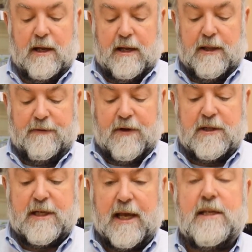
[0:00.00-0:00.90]
In the
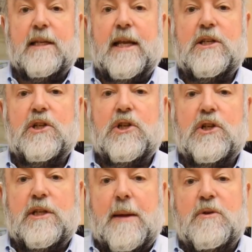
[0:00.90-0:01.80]
first case,
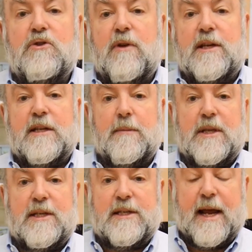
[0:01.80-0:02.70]
let's demonstrate some of
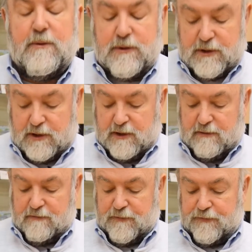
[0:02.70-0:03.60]
these sounds to you.